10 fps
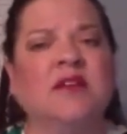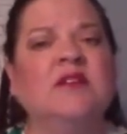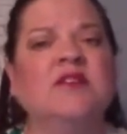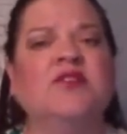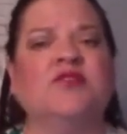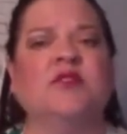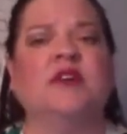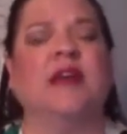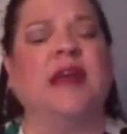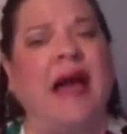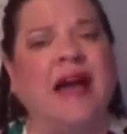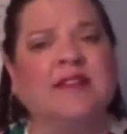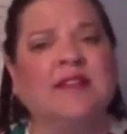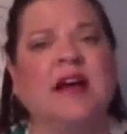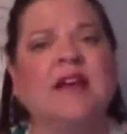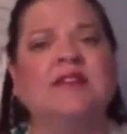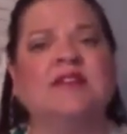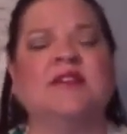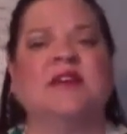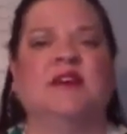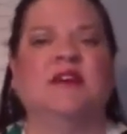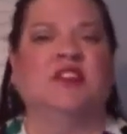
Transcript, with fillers: industry and access